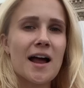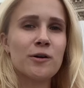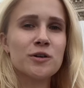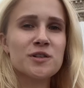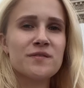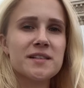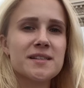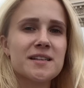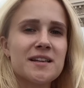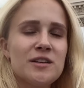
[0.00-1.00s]
also
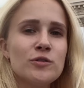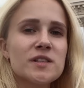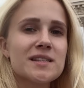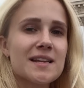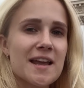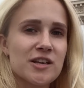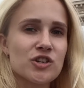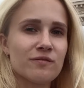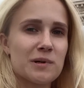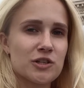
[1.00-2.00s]
visited a new
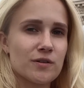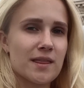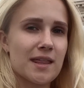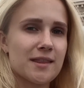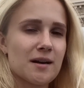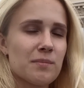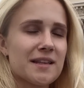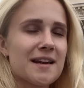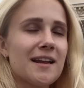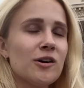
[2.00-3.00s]
stage of Bolshoi theater,
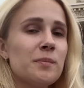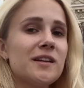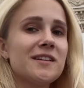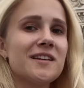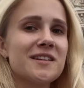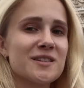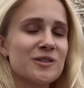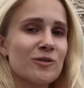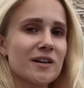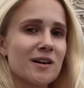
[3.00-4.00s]
but I've never been in the
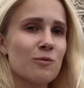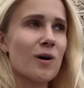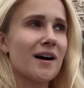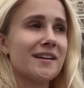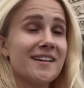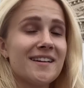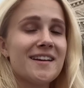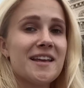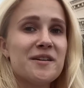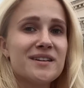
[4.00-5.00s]
historical one,
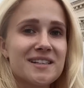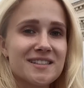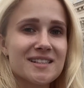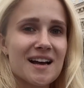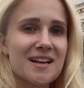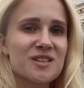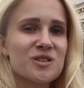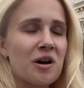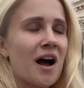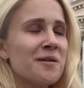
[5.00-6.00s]
even inside.
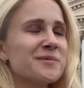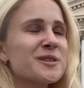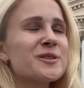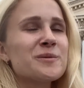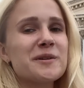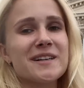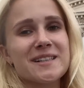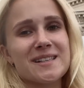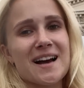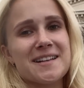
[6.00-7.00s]
So I'm super
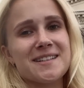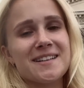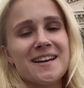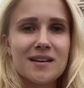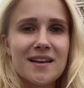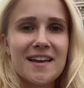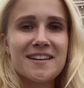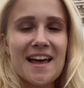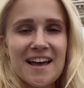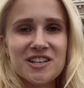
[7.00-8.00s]
excited.
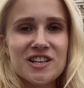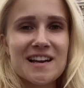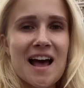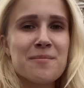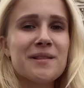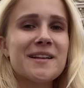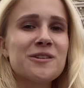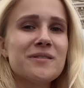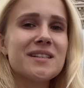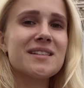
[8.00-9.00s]
And actually, I plan
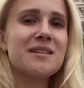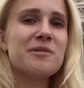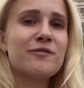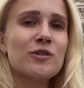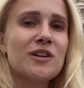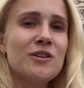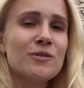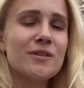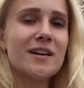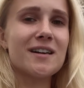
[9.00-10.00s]
to visit it before the
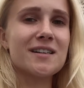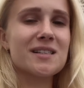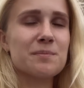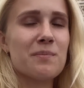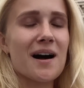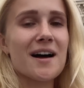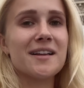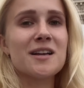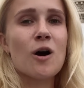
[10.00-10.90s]
New Year's, but